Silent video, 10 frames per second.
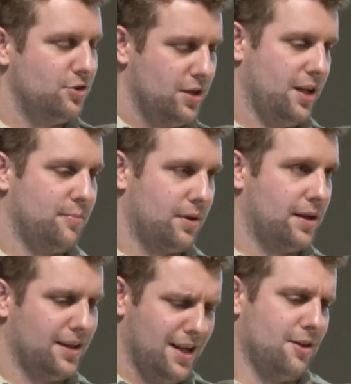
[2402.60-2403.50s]
page, hit the
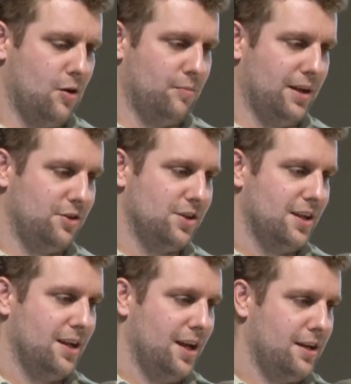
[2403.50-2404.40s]
product, hit the homepage,
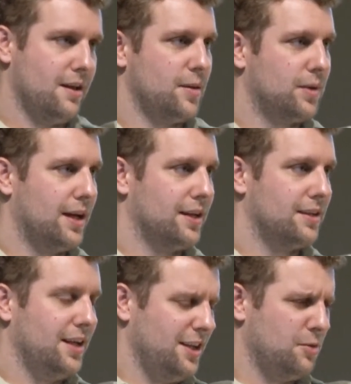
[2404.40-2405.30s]
hit another
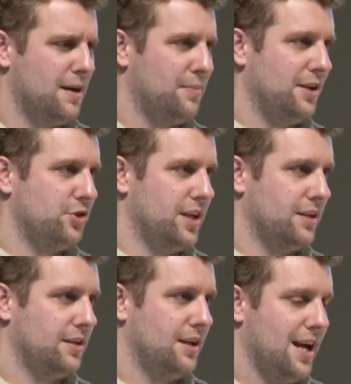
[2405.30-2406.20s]
product, hit your about page
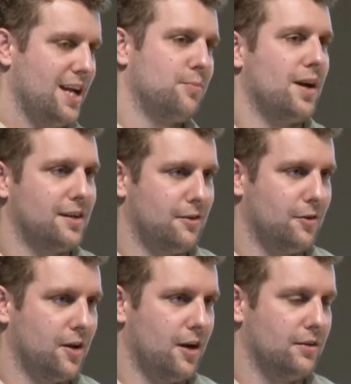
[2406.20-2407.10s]
again, add the product
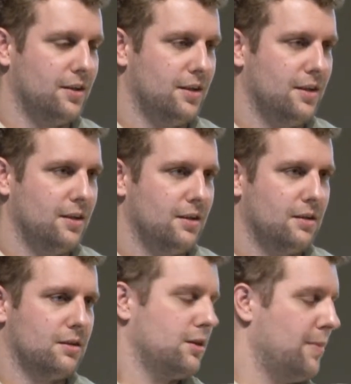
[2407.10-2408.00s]
to their cart,
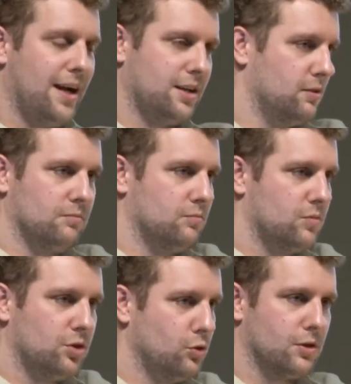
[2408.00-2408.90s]
go back and
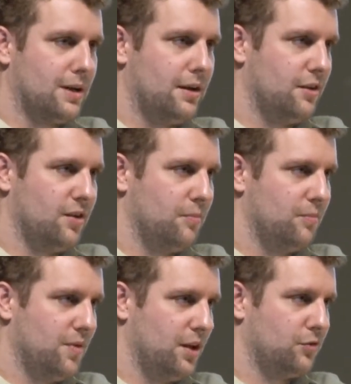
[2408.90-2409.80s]
Google around on some
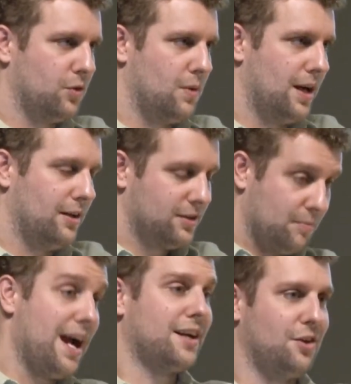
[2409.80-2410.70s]
things for a while,
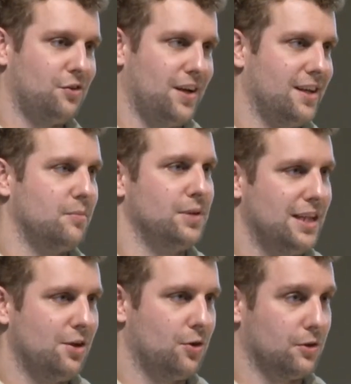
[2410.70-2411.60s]
come back to your site,
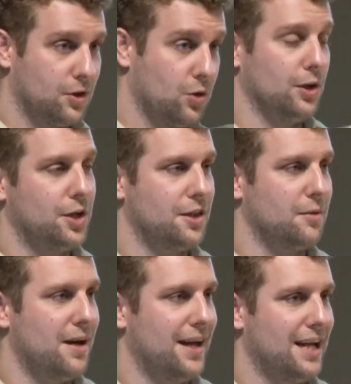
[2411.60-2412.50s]
complete the order, go and look at
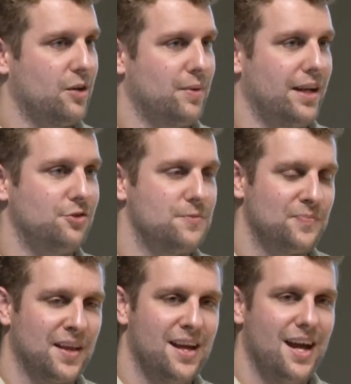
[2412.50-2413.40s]
their My Account page.
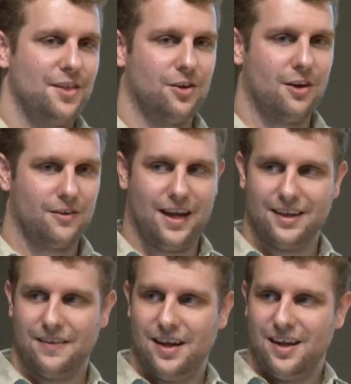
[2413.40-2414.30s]
And there are
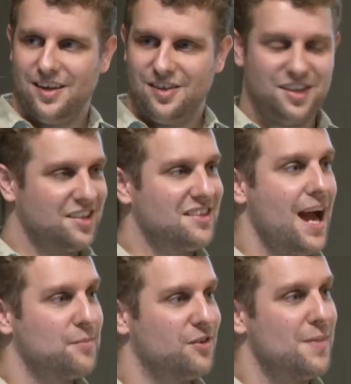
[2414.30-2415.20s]
like 6
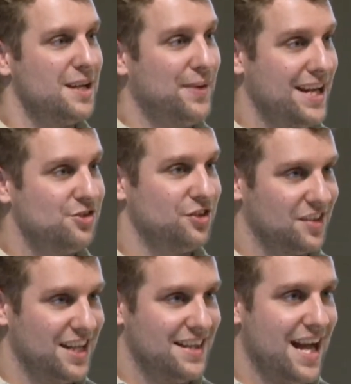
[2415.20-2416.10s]
times as many
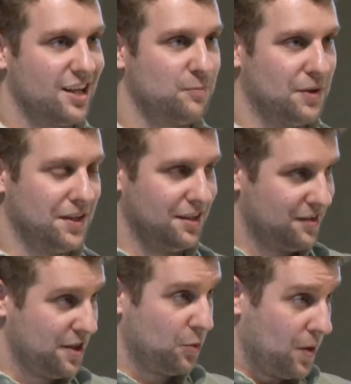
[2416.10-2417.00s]
pages in that
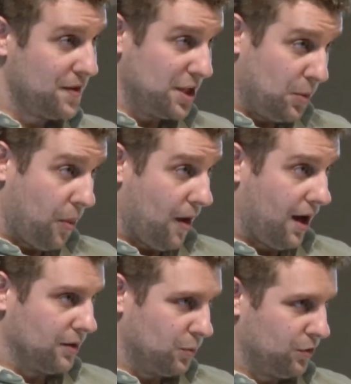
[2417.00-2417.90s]
experience than the one that you
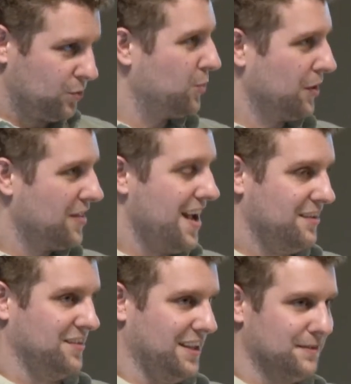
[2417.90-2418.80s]
thought was worth
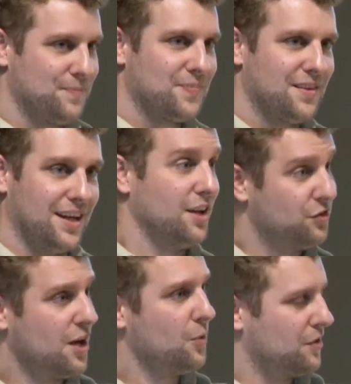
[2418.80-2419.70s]
testing.
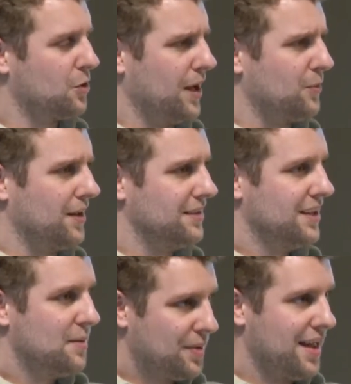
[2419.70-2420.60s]
Like, start with a quick one,
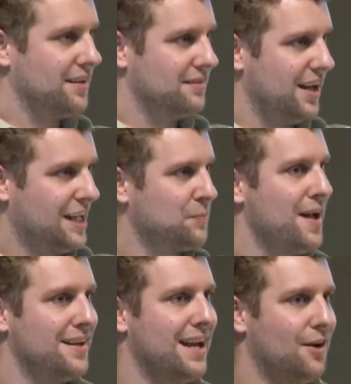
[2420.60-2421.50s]
but then
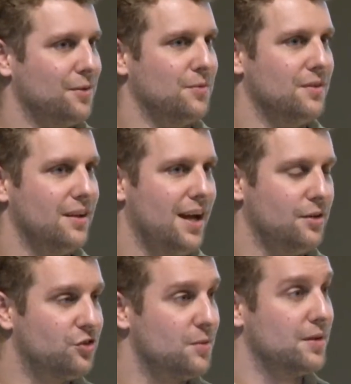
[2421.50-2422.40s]
expand it out
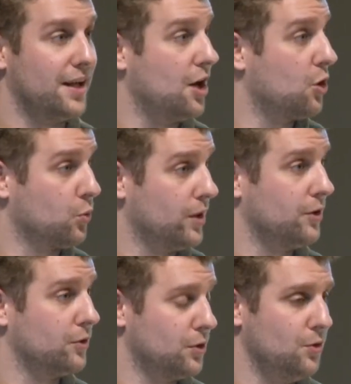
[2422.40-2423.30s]
and simulate a
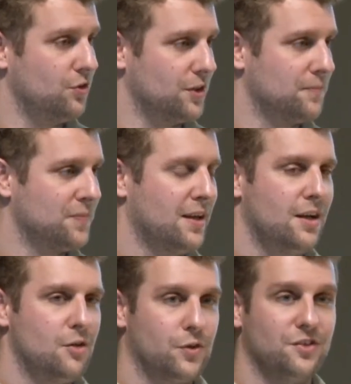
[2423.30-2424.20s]
real user.
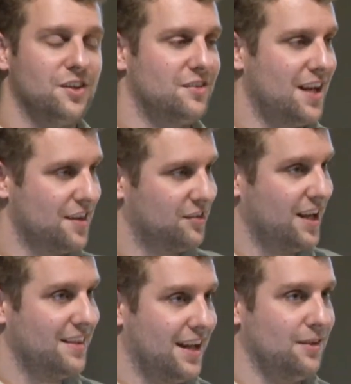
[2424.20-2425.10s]
For instance, on the
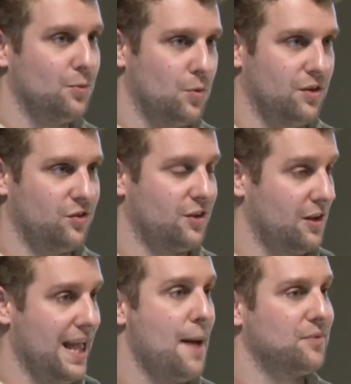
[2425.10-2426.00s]
site that was
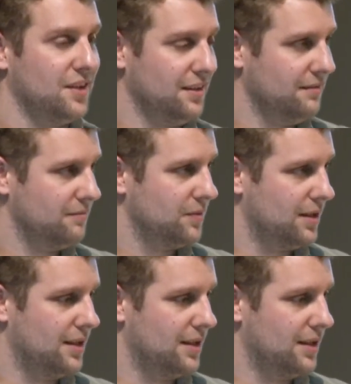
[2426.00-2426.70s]
collapsing